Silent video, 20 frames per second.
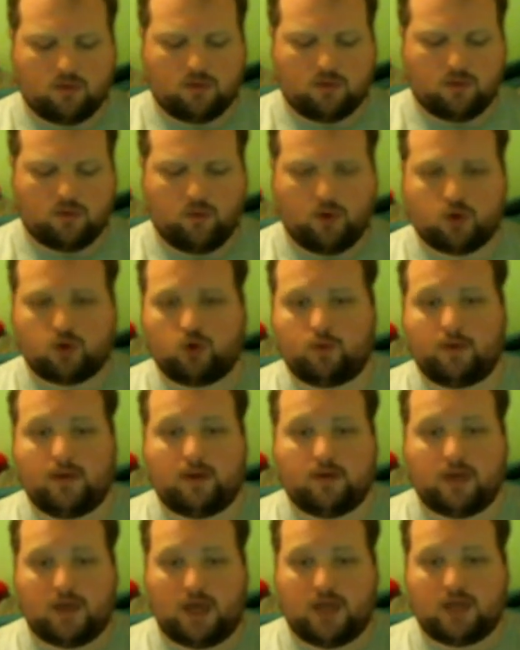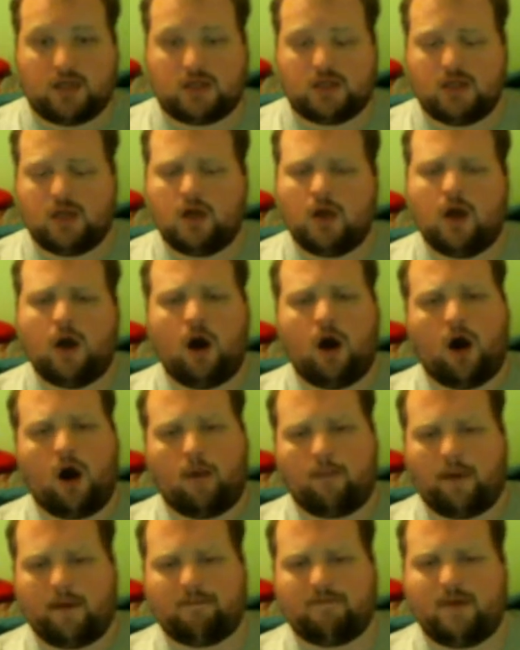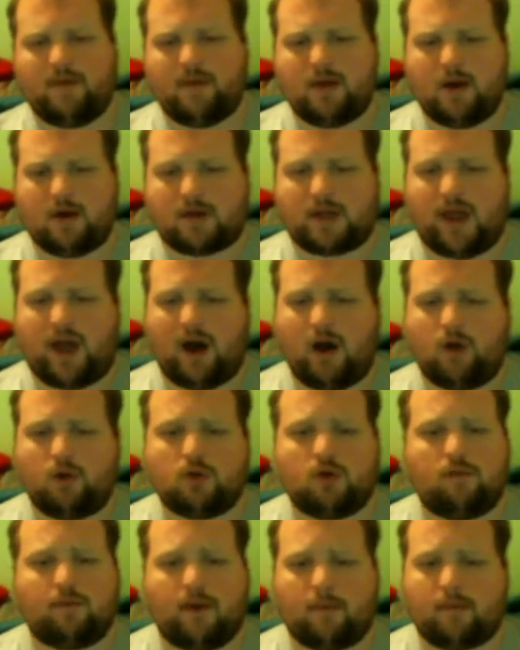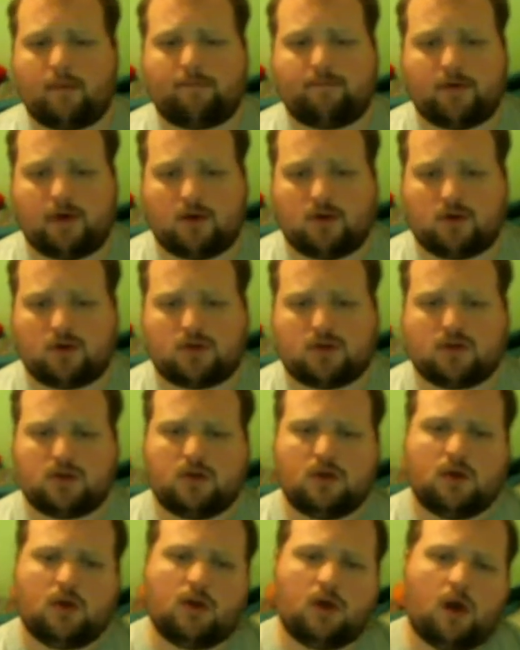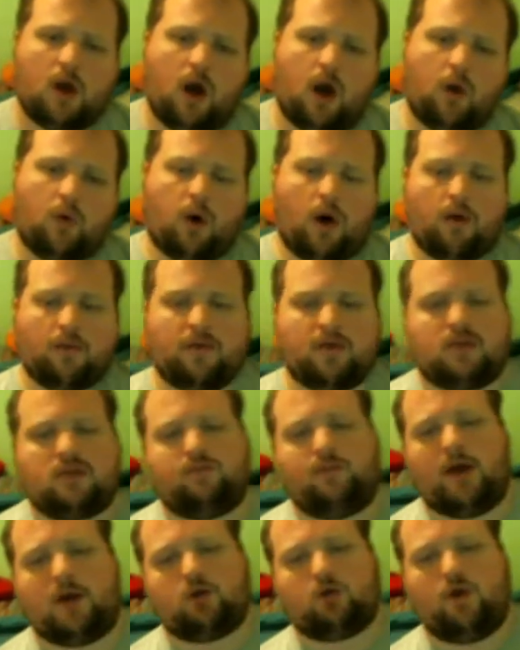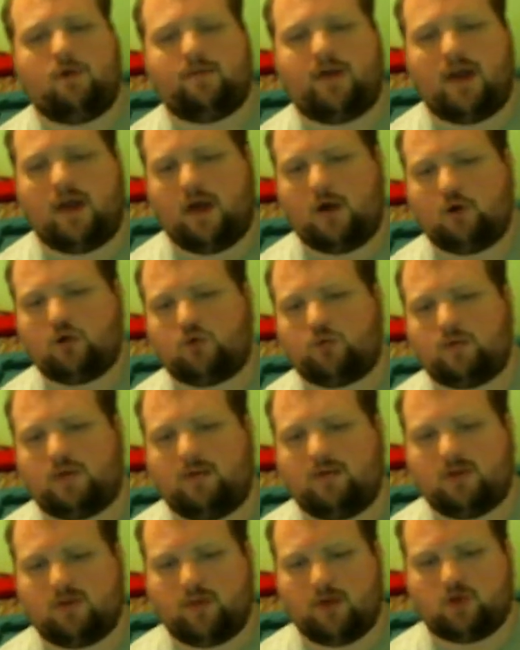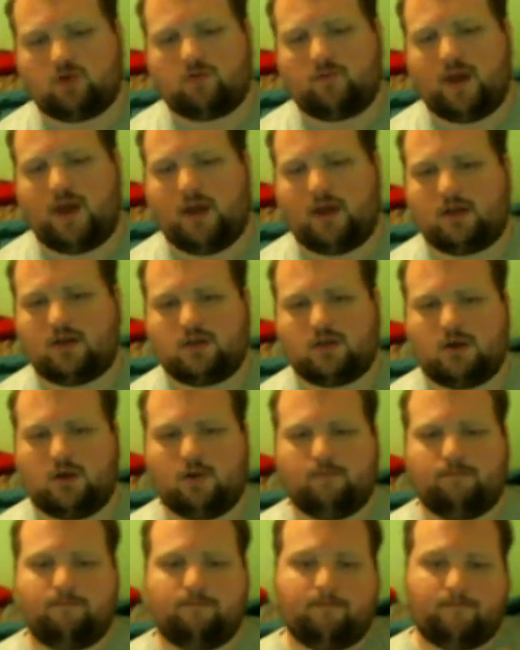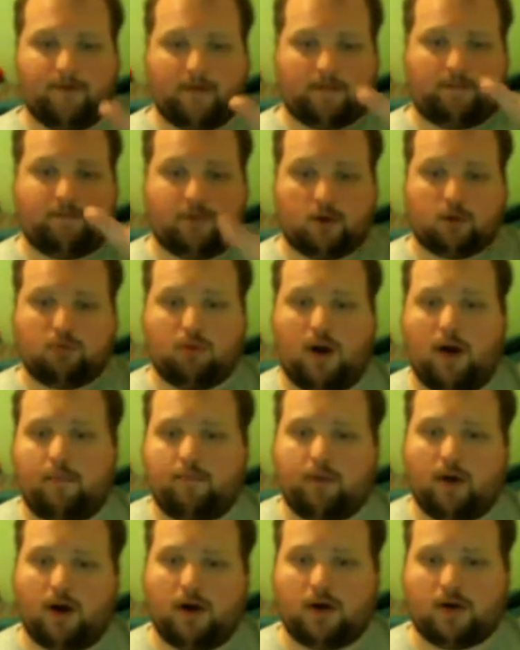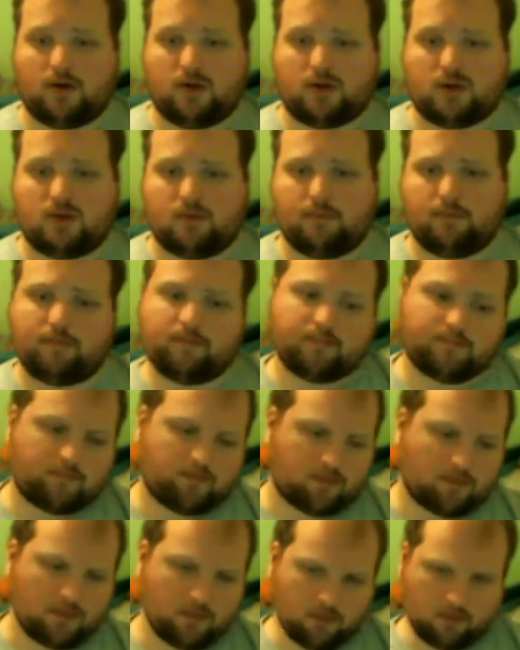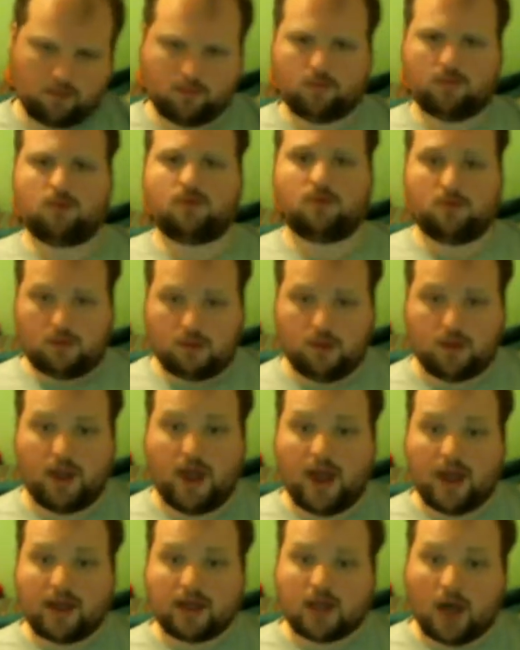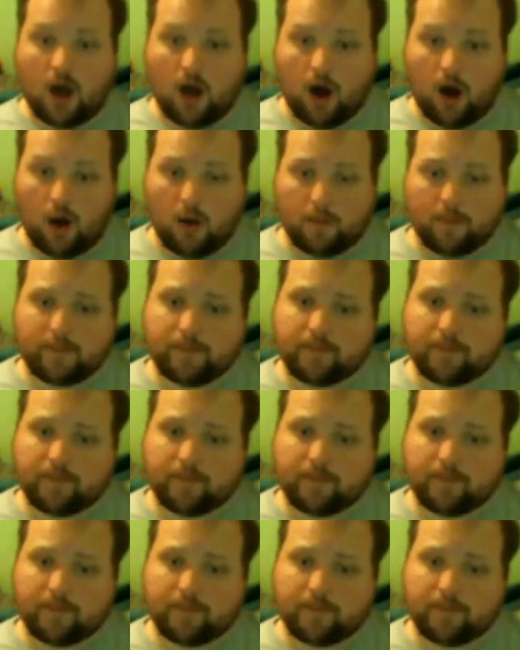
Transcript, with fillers: which will be released on my Vimeo account on November 1st, along with special event Elvis from TV Special Event. So for the first five parts. So there you go.